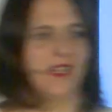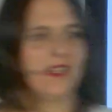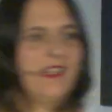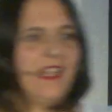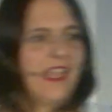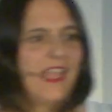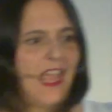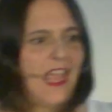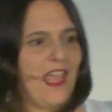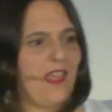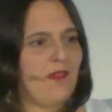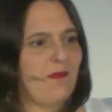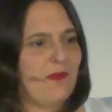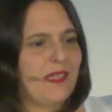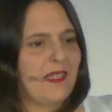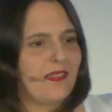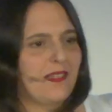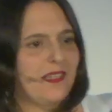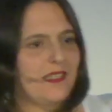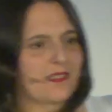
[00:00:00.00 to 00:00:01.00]
The
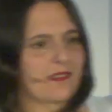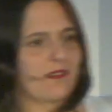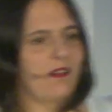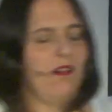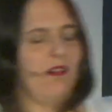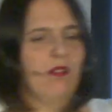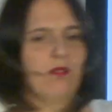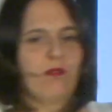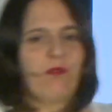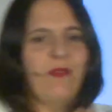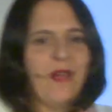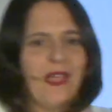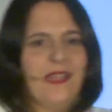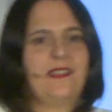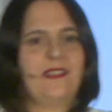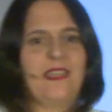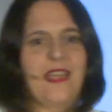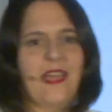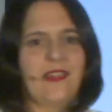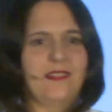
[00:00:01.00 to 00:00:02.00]
game is called
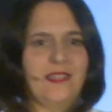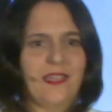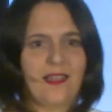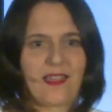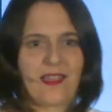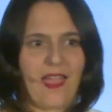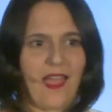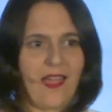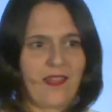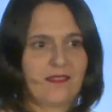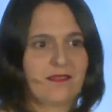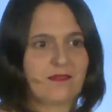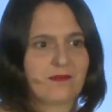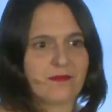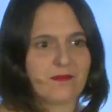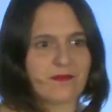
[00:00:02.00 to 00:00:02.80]
Find the Andean Cat.